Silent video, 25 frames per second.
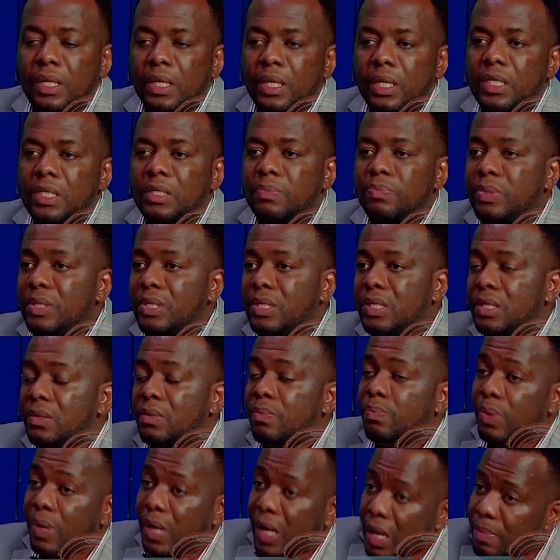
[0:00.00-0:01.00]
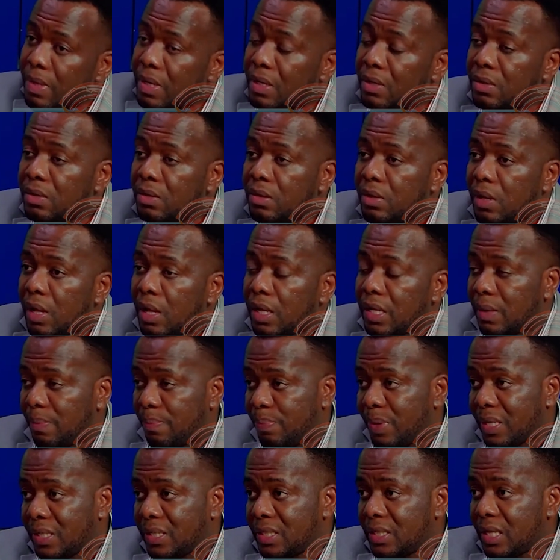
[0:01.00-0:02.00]
is busy blaming the
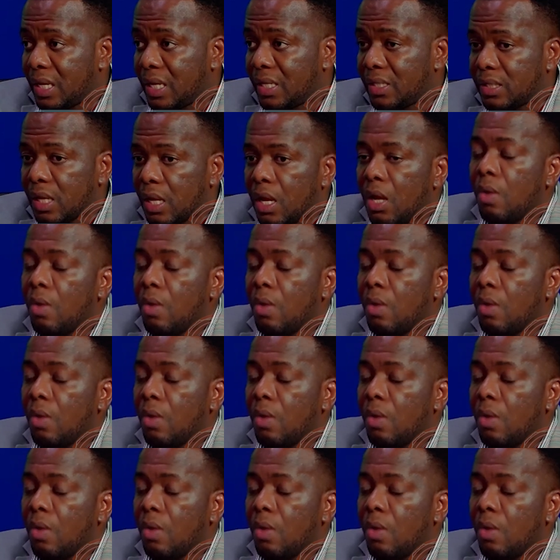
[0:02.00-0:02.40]
president,